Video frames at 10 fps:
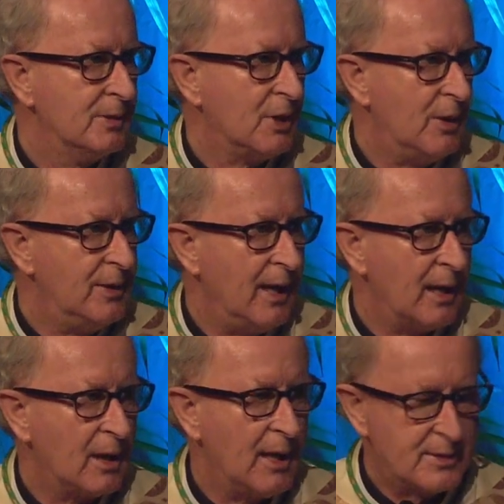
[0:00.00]

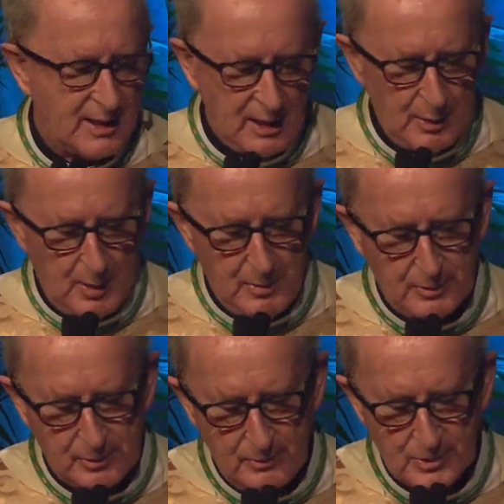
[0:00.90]
Sunday, I
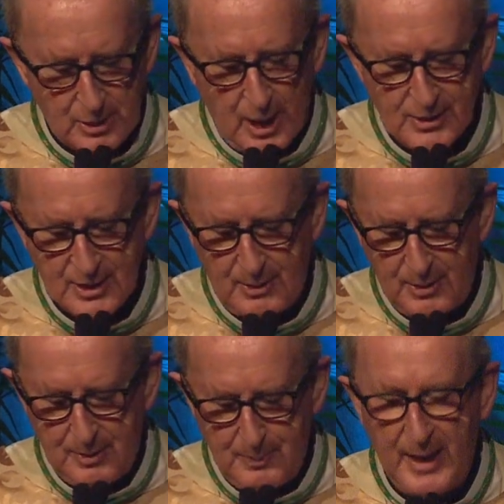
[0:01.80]

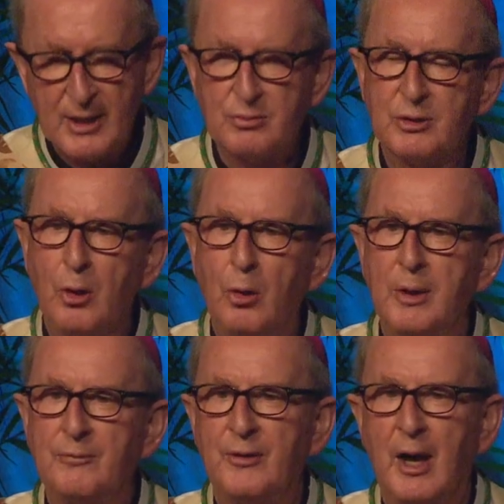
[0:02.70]
concelebrated Mass with the
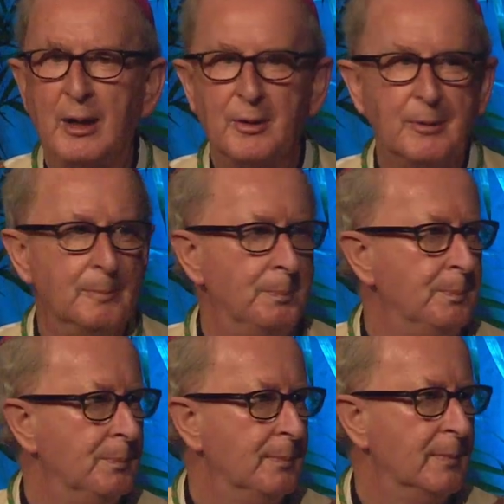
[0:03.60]
Holy Father.
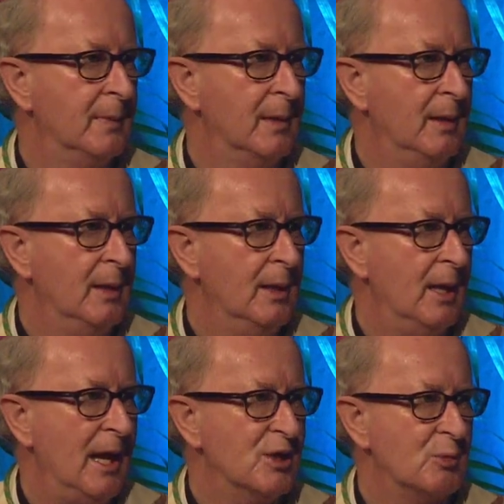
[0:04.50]

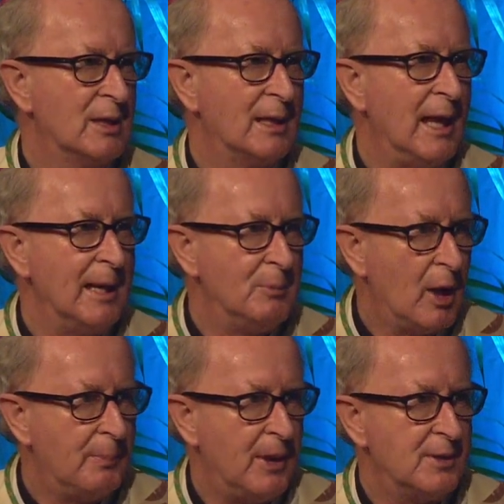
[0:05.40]
As we
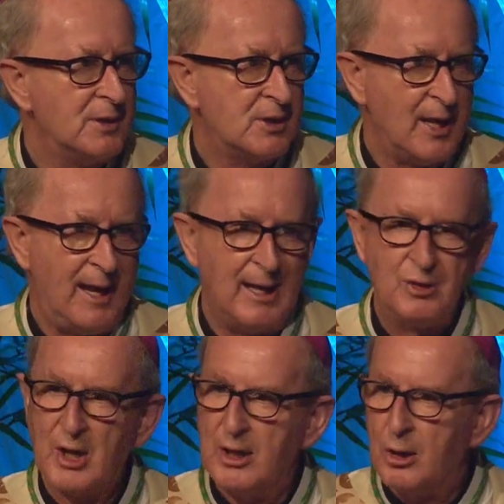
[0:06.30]
climbed up on the
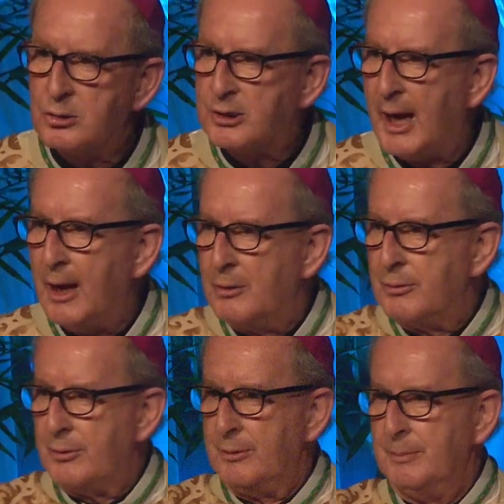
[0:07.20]
stage, I looked
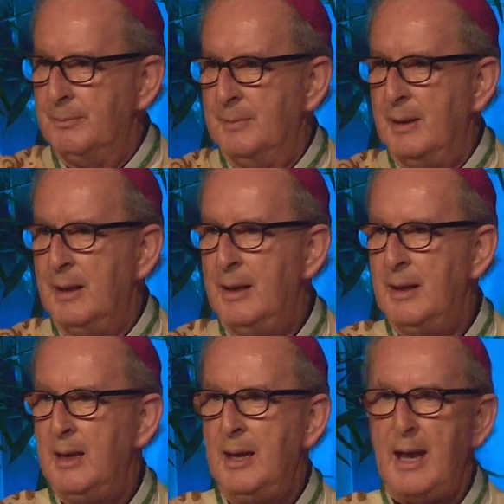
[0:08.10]
out,
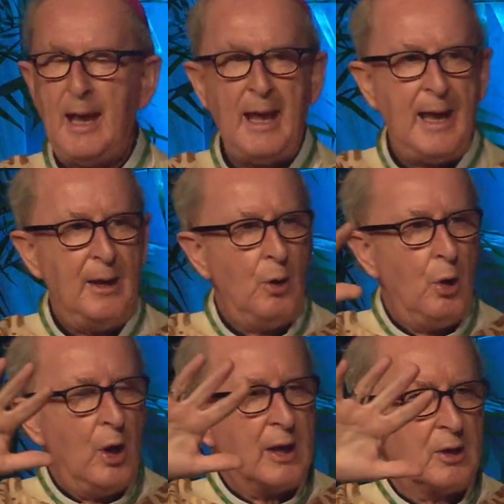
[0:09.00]
and
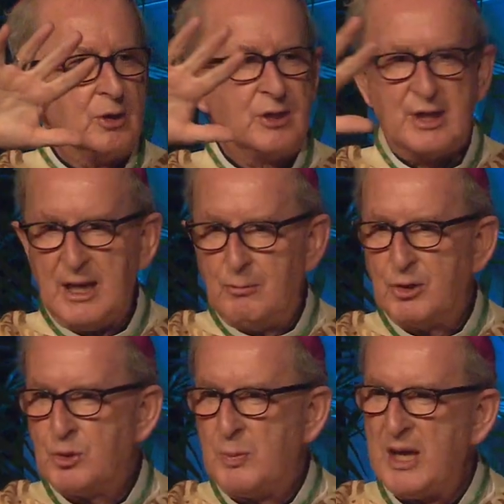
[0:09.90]
all I could see
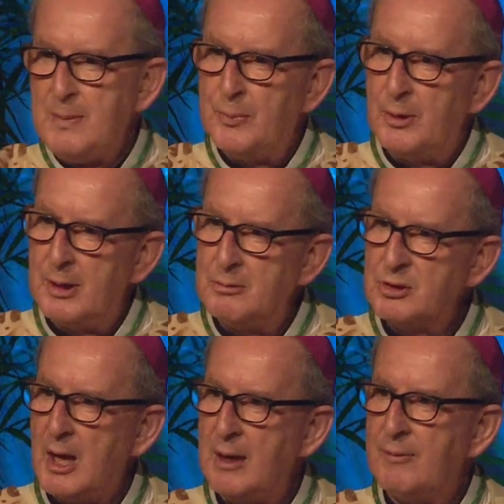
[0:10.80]
was people. It
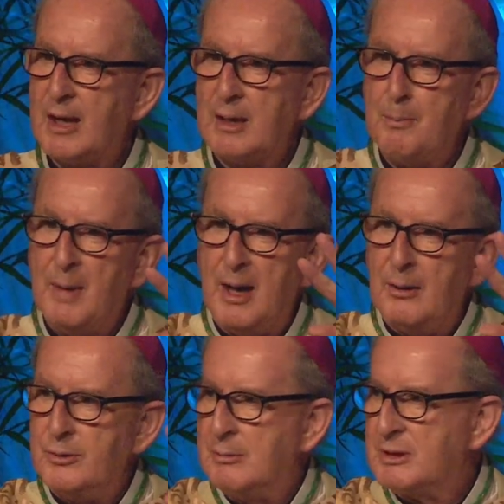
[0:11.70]
was kind of like a
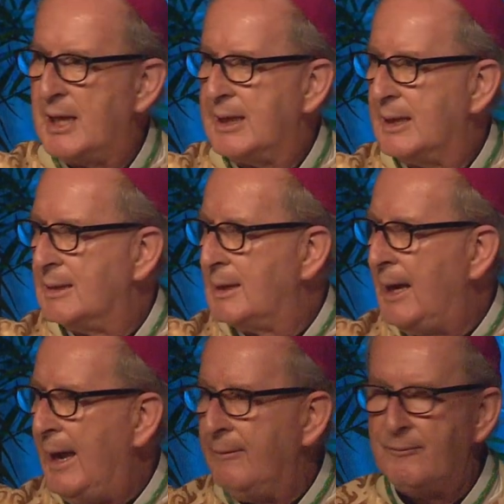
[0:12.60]
mound. It was like an
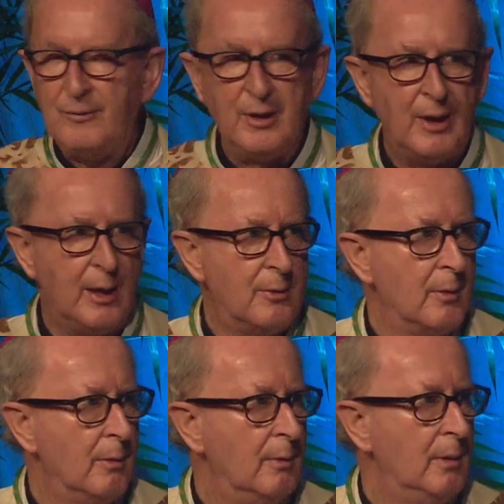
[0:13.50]

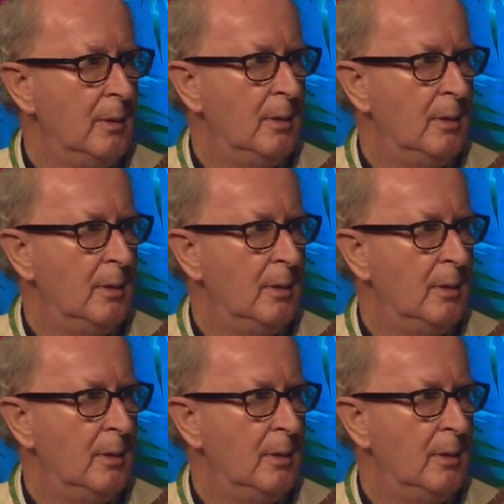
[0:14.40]
amphitheater.